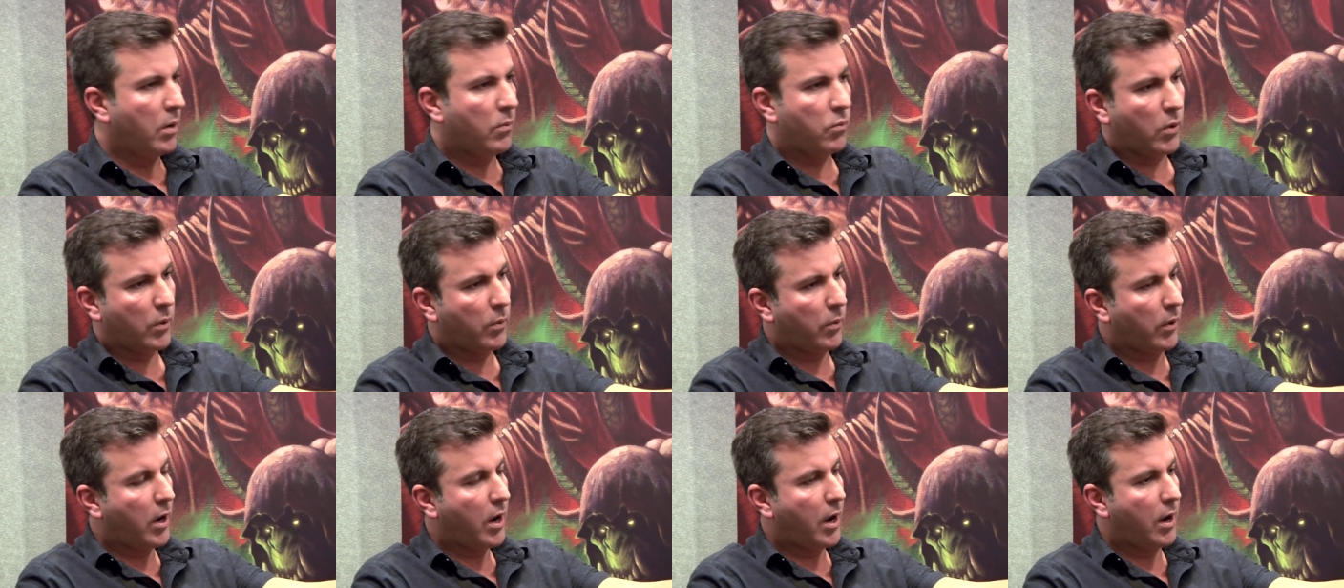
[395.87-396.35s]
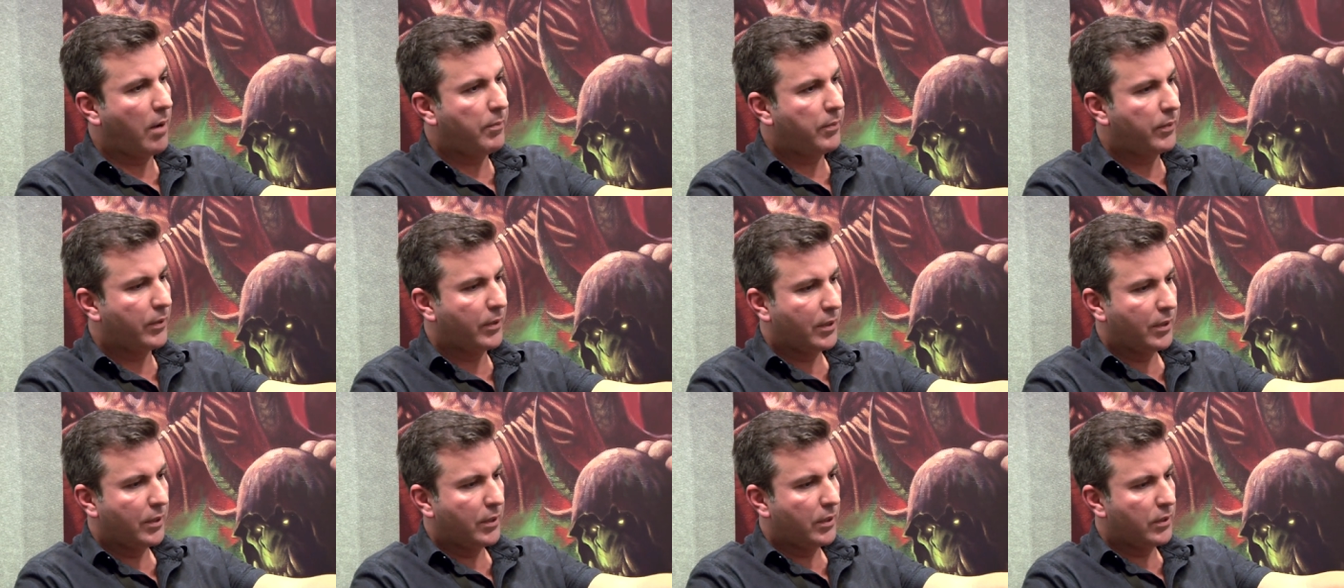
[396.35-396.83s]
when we're
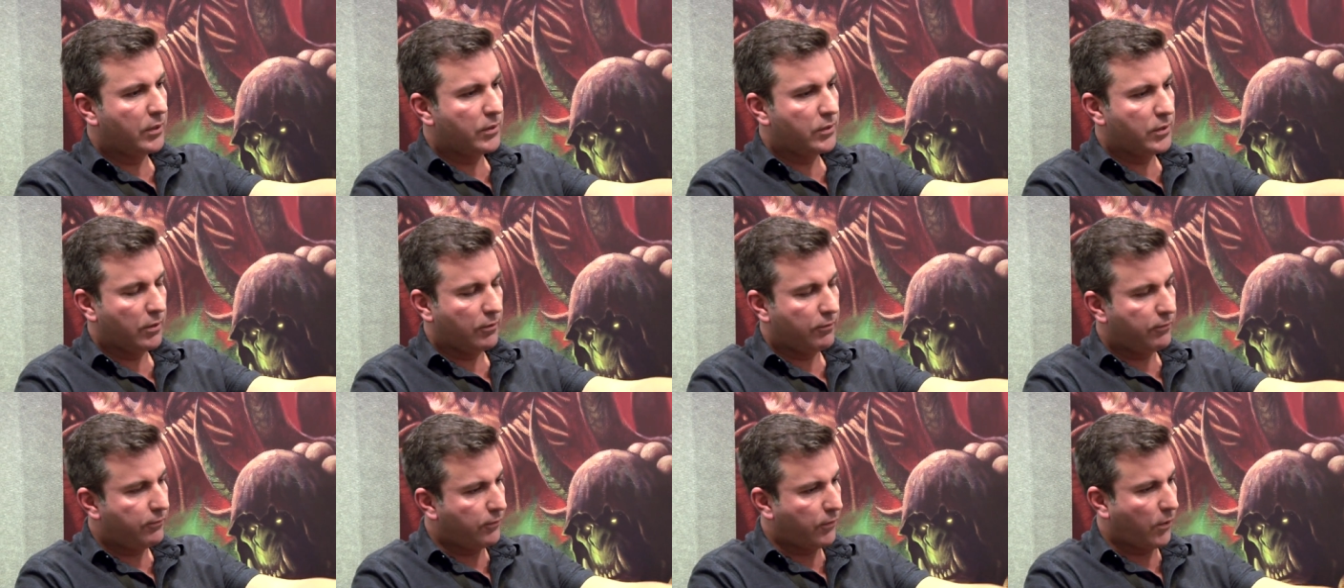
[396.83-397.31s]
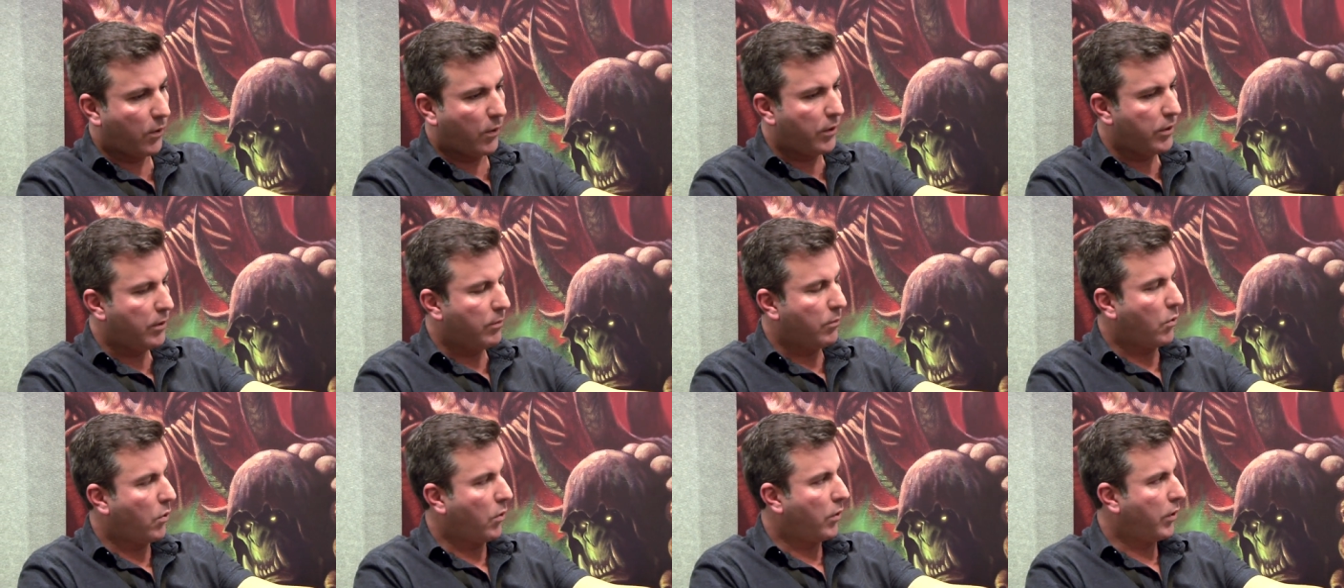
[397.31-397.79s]
up till 4
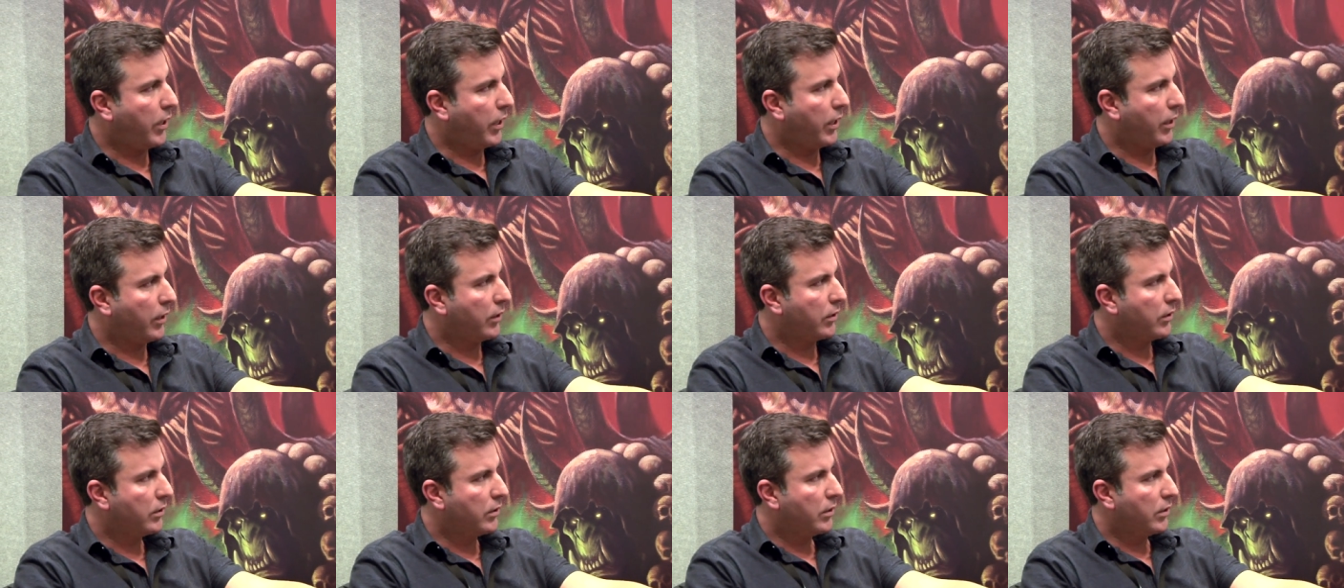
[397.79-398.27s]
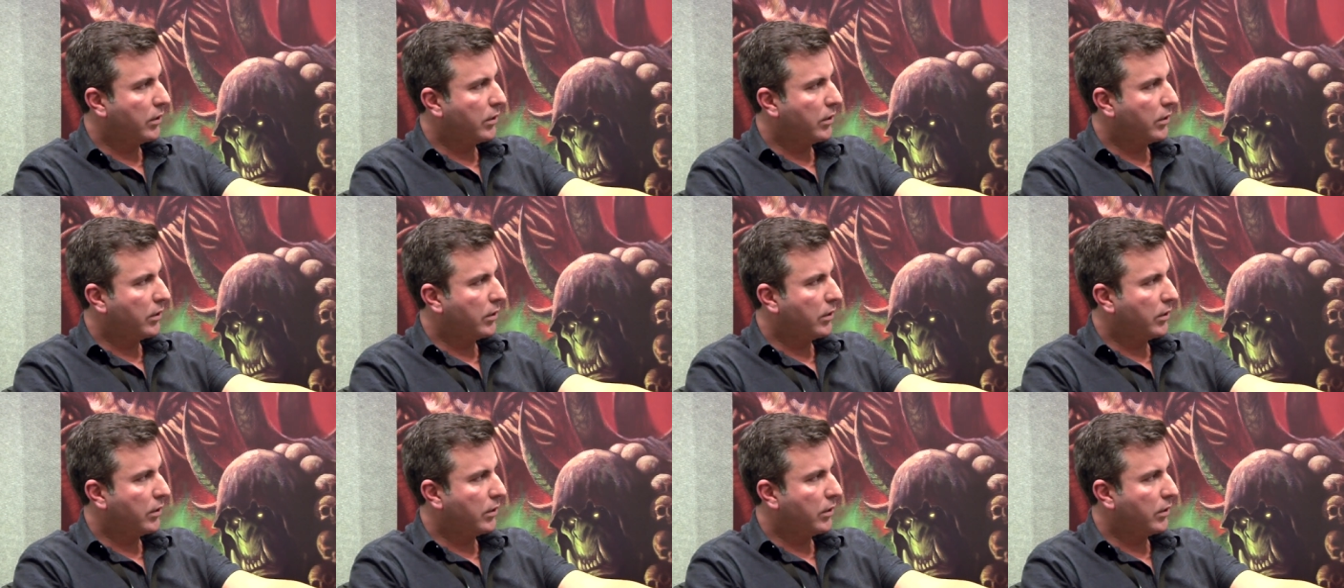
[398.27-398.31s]
in the morning